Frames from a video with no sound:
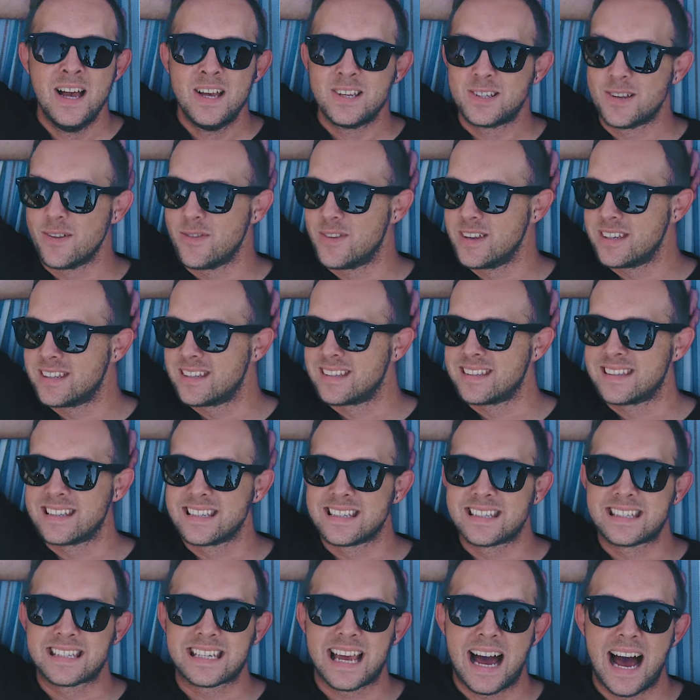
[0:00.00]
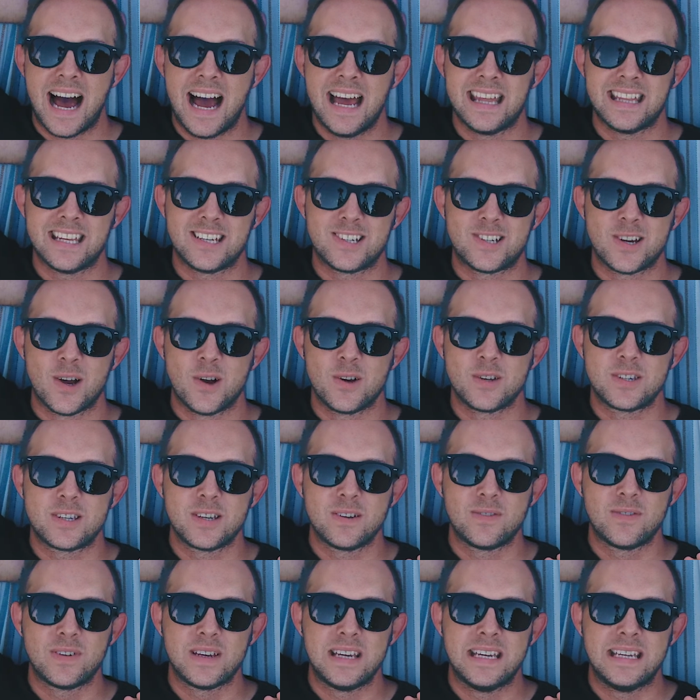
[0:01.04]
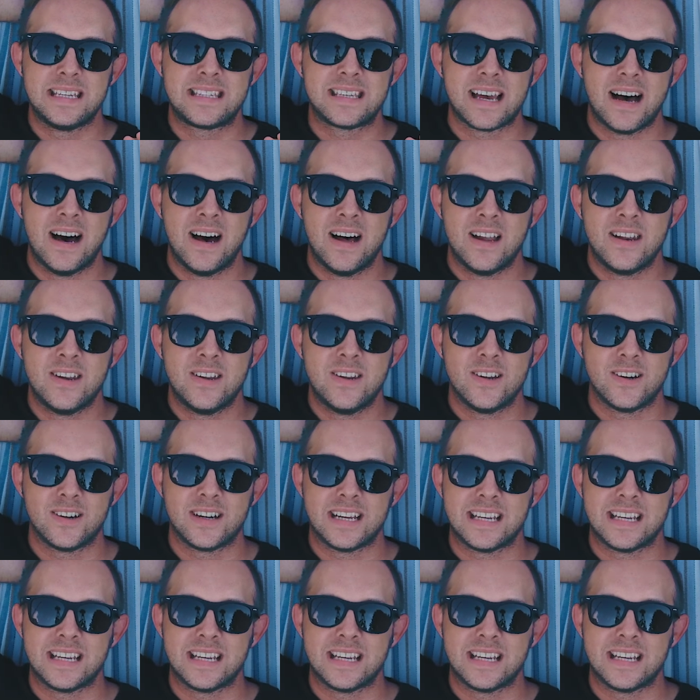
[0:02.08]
So this is the sky that Joseph is under.